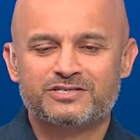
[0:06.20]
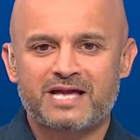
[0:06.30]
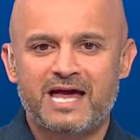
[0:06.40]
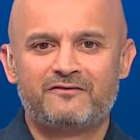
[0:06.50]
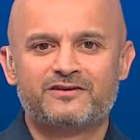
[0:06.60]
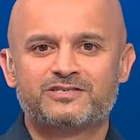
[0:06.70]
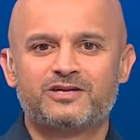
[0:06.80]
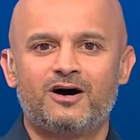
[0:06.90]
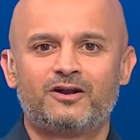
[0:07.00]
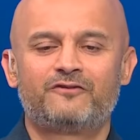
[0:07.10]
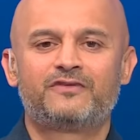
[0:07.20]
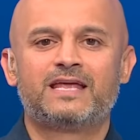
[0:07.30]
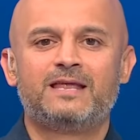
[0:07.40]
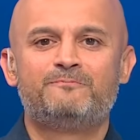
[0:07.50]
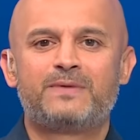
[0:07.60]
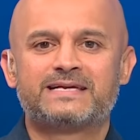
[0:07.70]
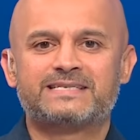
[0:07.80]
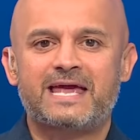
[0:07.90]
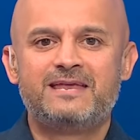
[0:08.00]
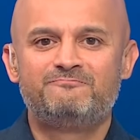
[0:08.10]
ahead of the start of the
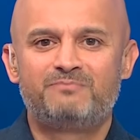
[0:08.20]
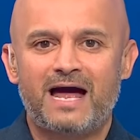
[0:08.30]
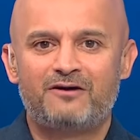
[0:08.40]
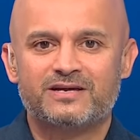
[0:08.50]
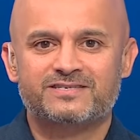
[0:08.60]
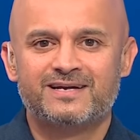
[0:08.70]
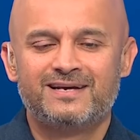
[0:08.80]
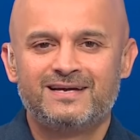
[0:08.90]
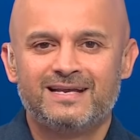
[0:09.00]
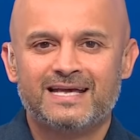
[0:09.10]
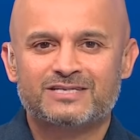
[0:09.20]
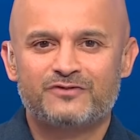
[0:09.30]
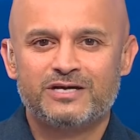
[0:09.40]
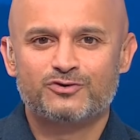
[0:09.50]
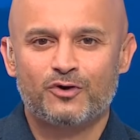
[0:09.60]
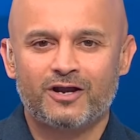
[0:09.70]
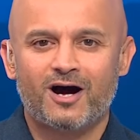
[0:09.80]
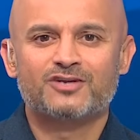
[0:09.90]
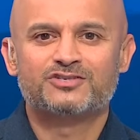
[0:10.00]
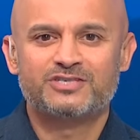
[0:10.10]
Olympics in Paris. Let's rejoin
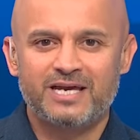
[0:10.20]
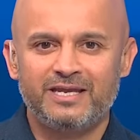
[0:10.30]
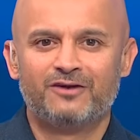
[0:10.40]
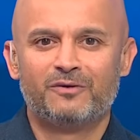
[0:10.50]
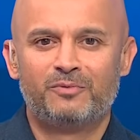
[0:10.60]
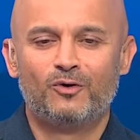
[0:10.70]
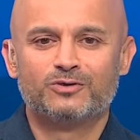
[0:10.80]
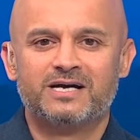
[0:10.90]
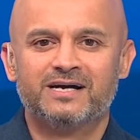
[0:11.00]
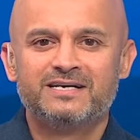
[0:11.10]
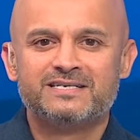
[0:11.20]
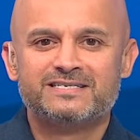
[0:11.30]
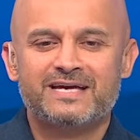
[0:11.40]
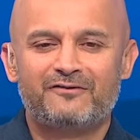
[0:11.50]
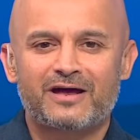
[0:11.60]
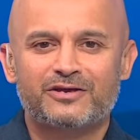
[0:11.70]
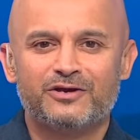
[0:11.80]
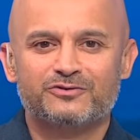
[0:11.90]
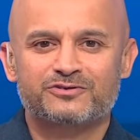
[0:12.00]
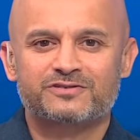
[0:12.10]
our senior reporter, Geraint
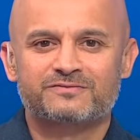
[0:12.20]
Hughes.